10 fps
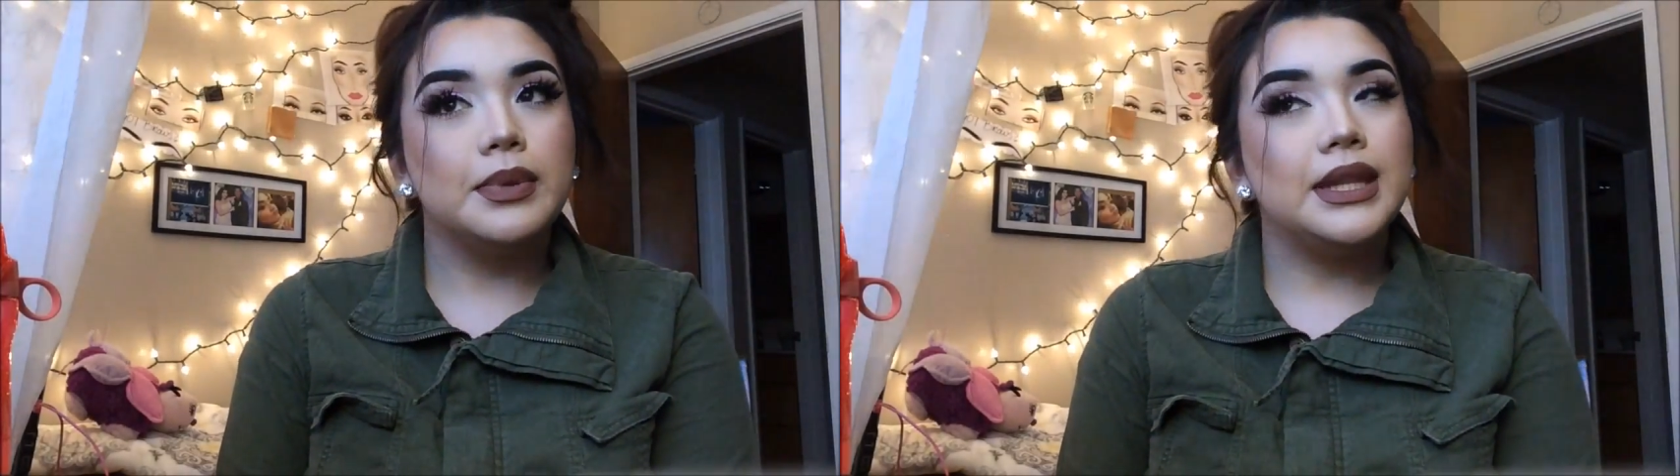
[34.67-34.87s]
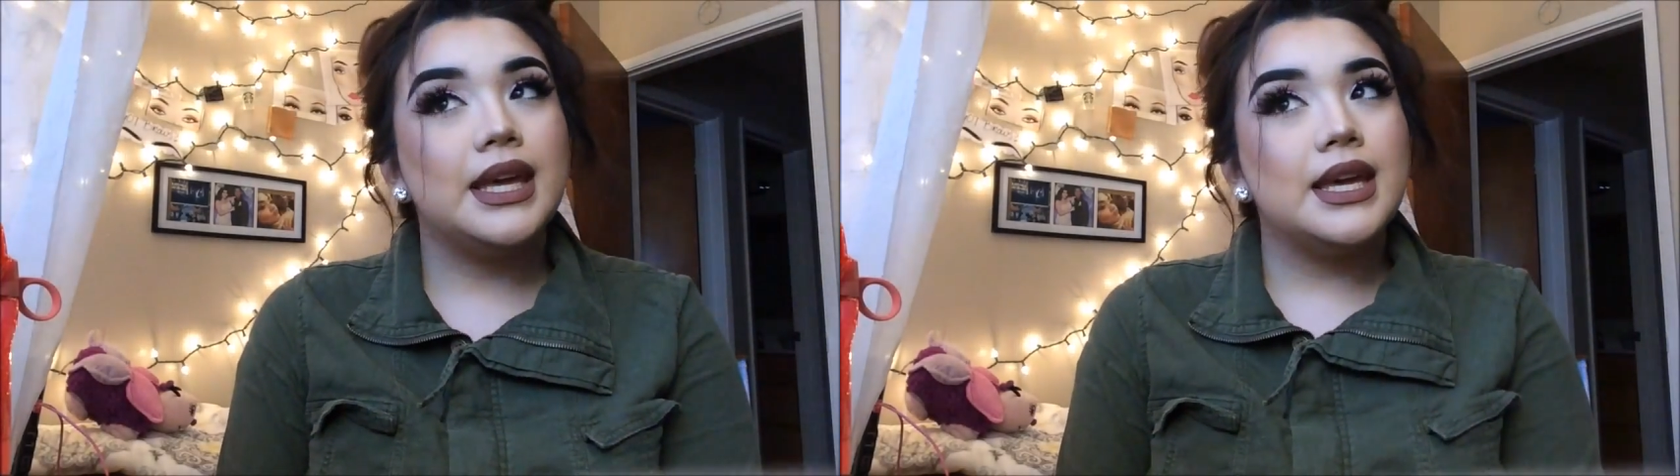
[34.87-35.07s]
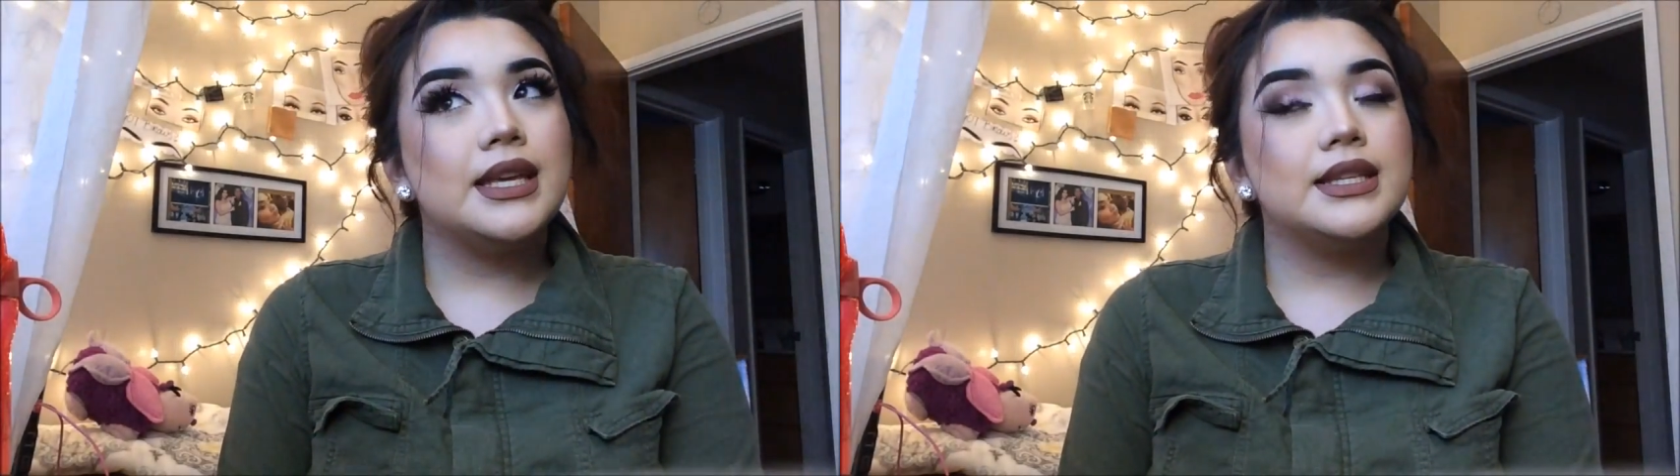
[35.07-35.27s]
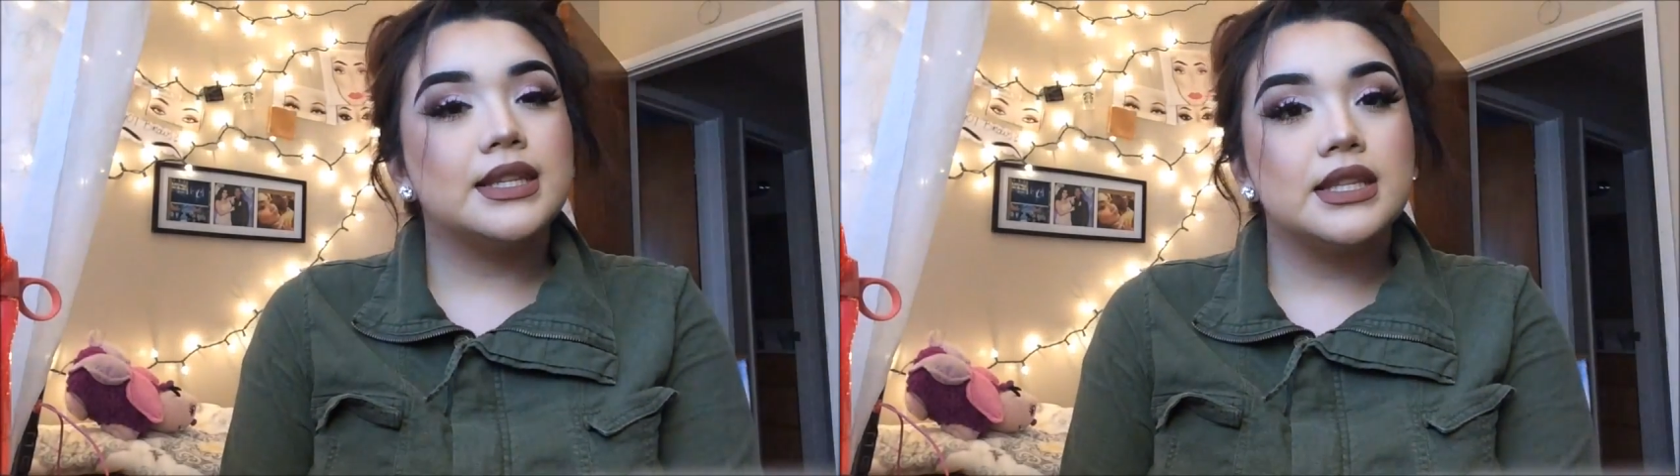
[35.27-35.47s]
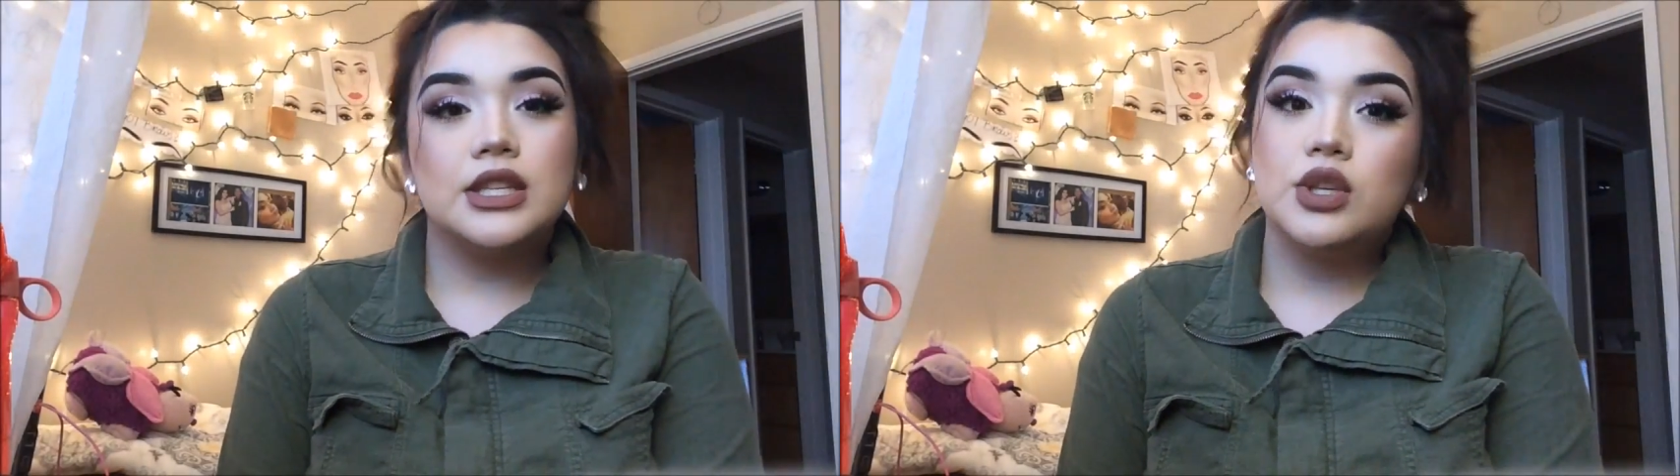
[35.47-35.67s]
please
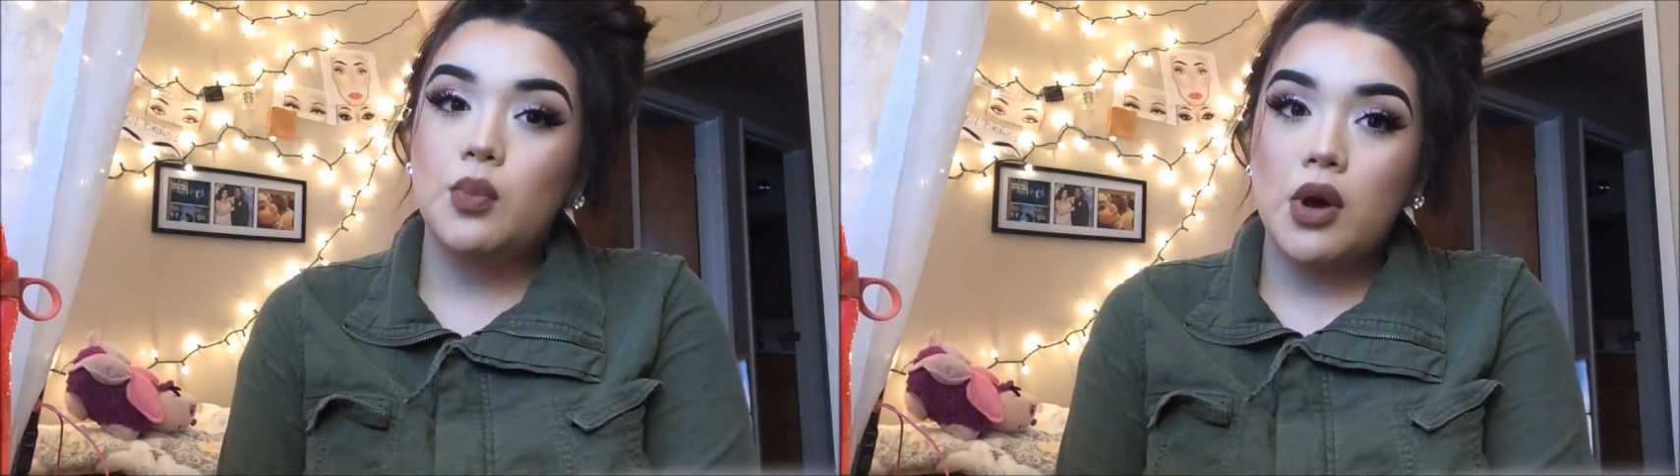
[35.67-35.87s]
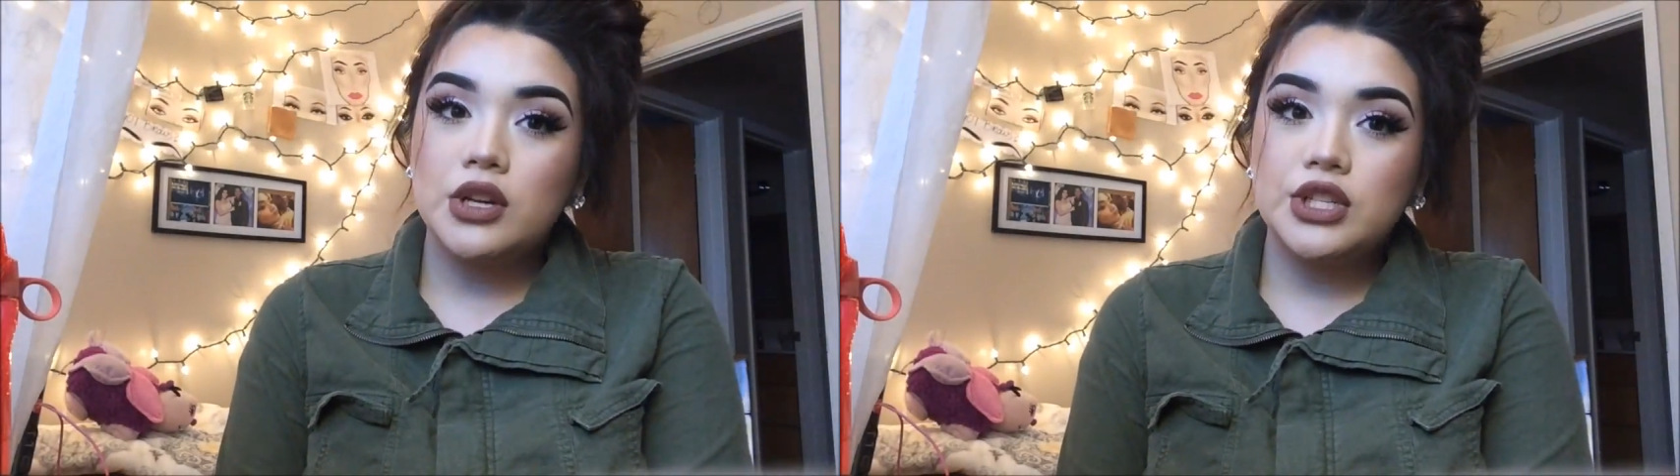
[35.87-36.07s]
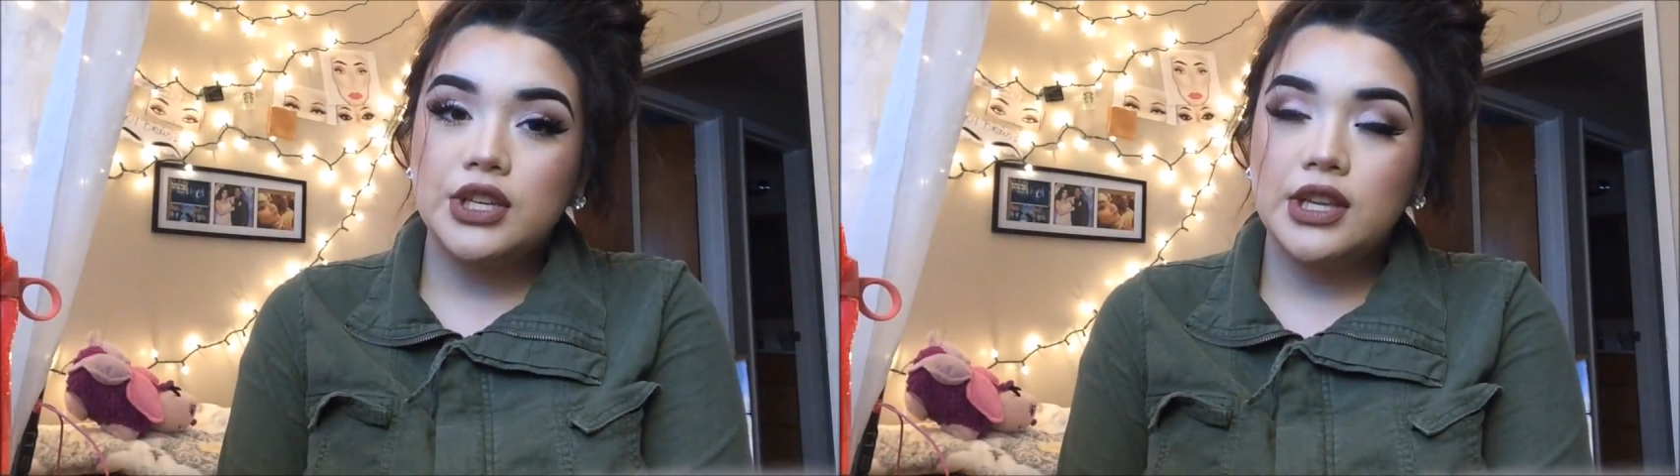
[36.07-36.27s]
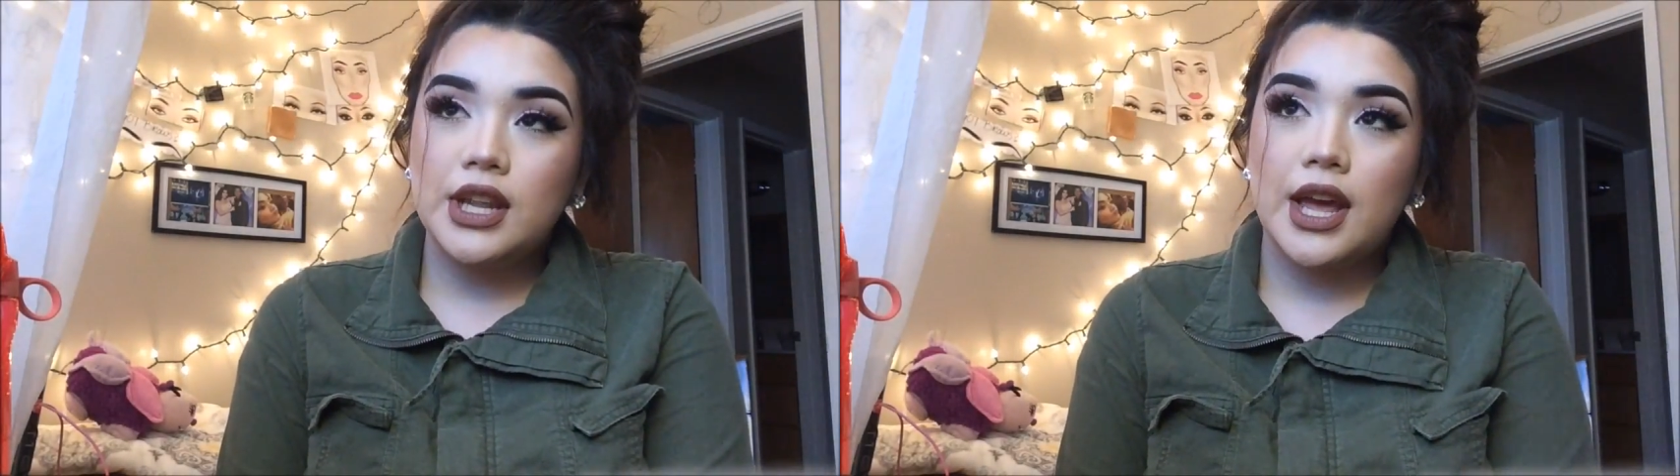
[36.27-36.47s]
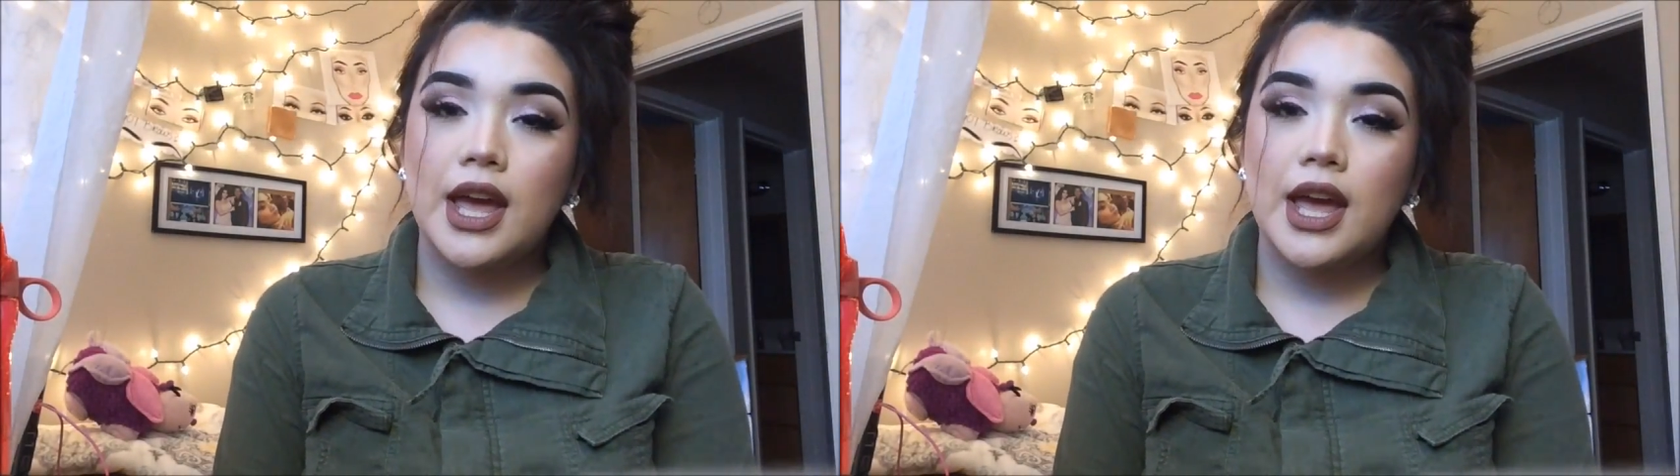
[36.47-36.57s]
continue watching.